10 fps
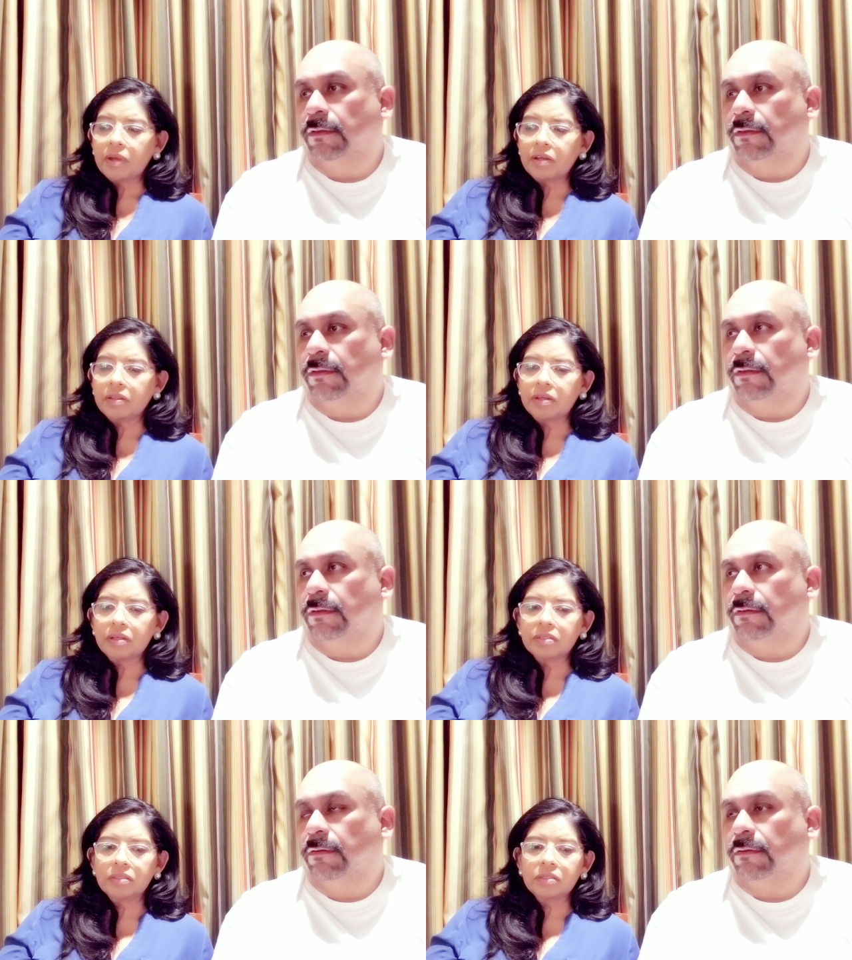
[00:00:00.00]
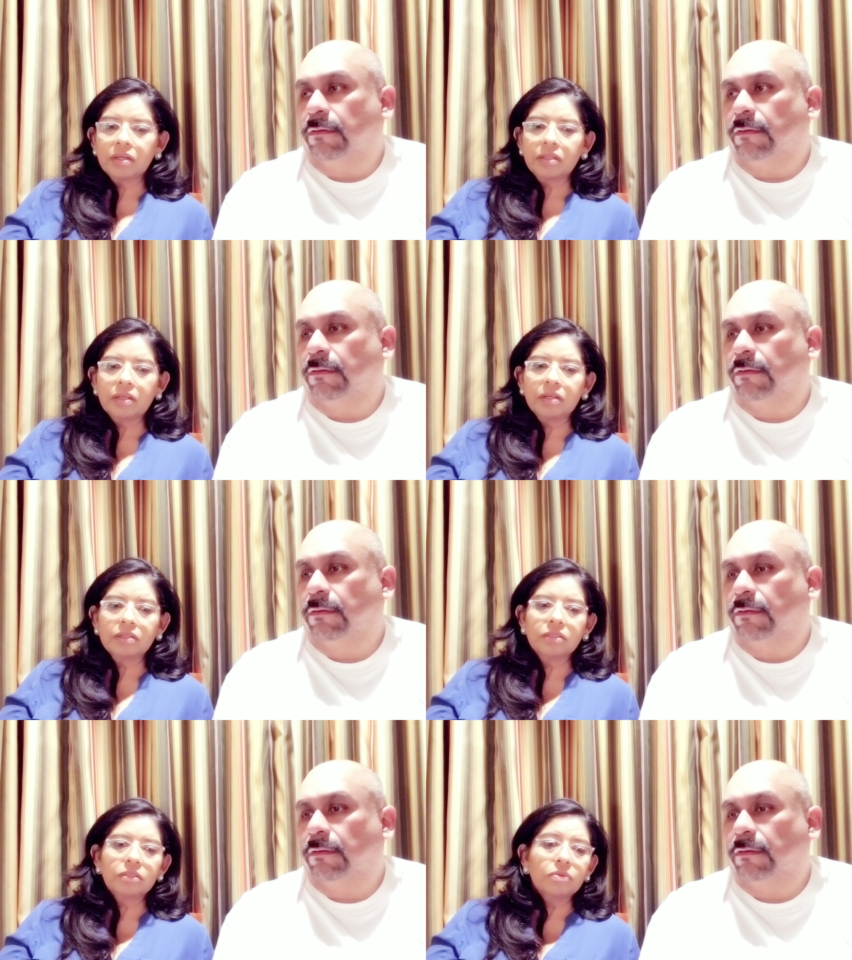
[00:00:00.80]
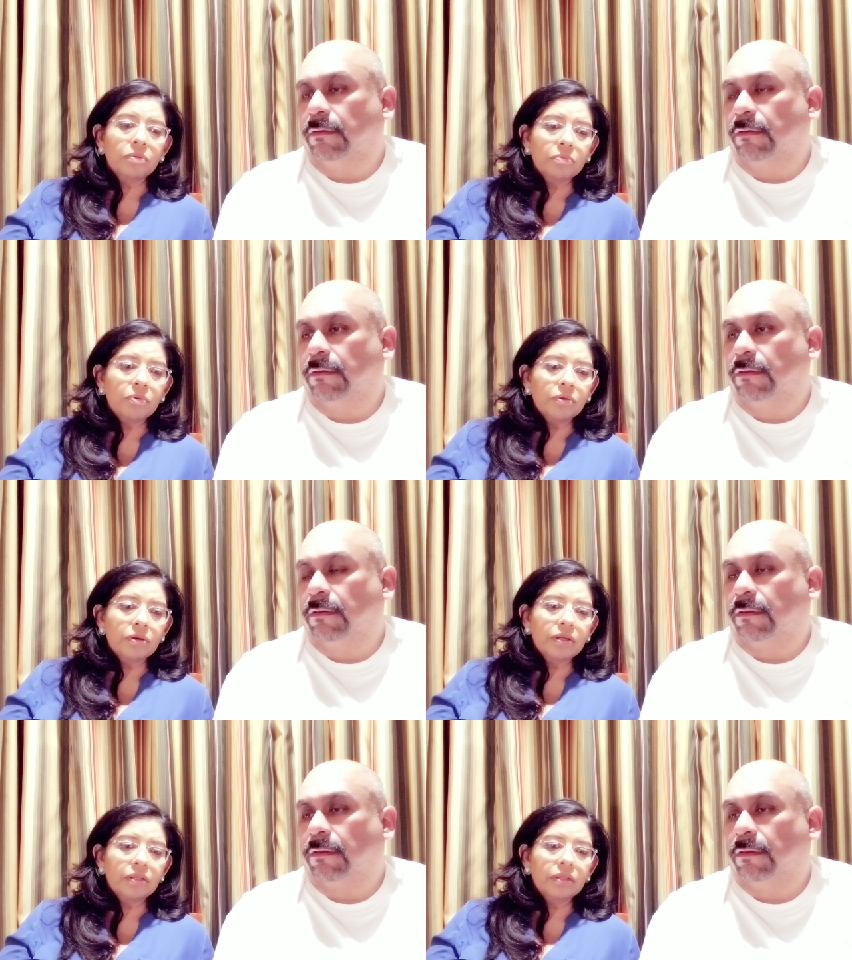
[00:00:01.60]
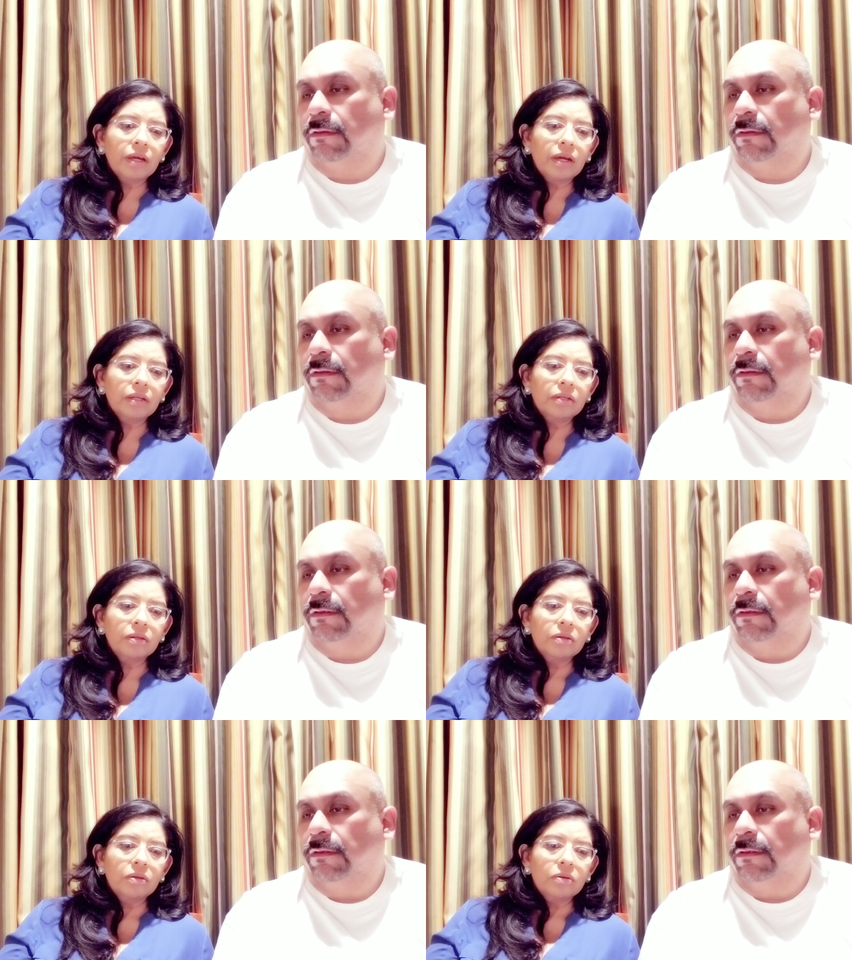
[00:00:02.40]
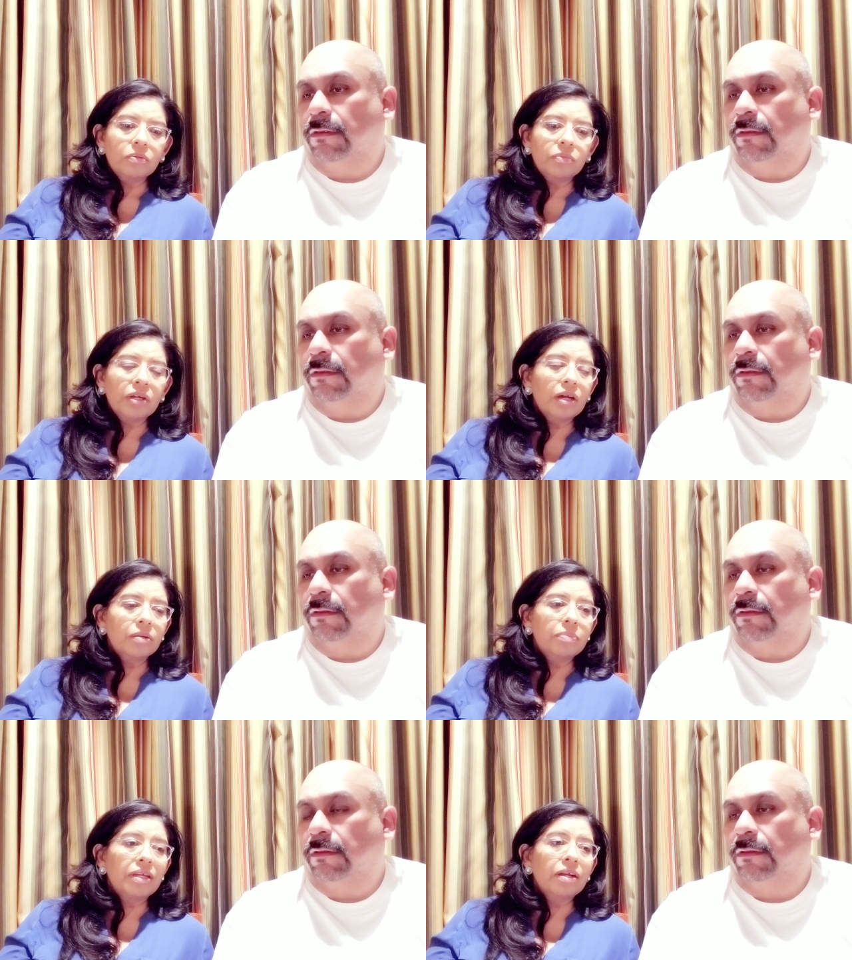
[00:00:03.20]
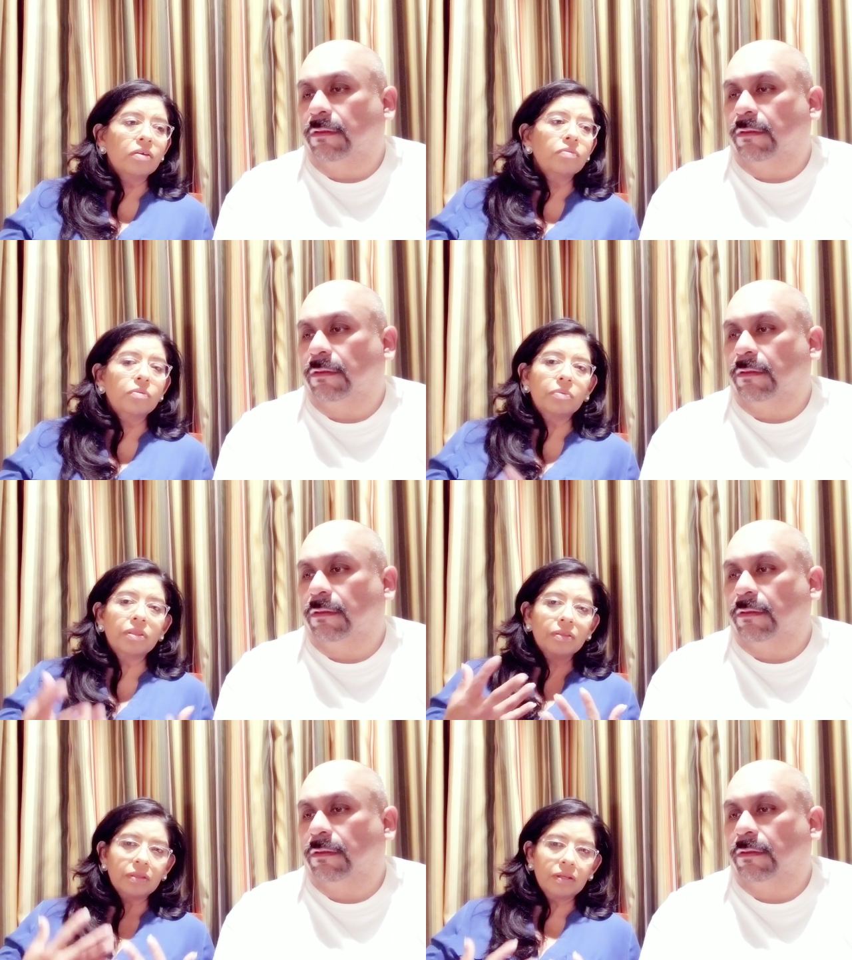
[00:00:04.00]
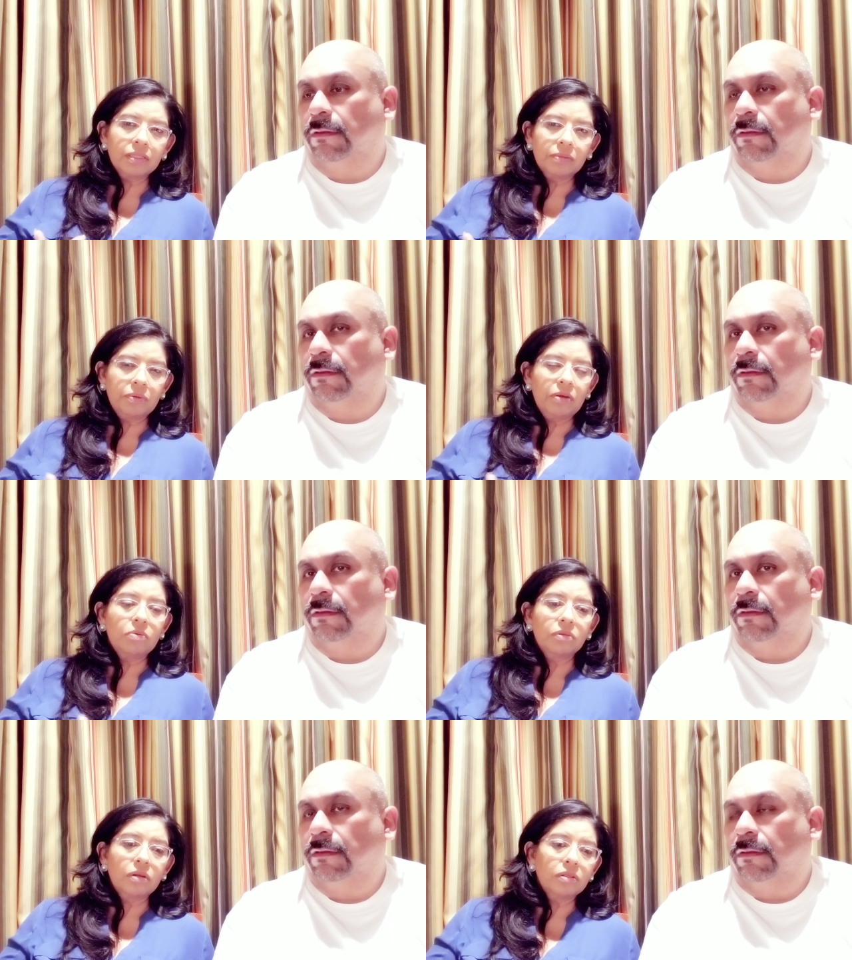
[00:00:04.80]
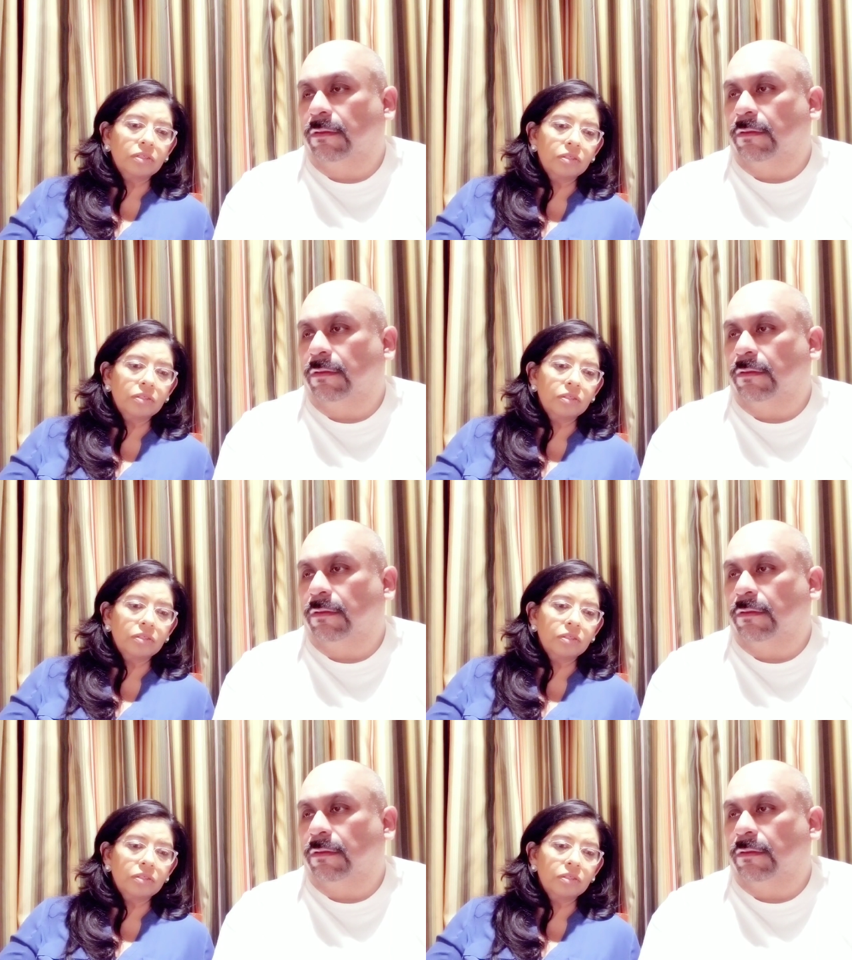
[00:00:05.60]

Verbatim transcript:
Speaker 1: I think it's I think it's so important that we got to be careful with the things that we hold on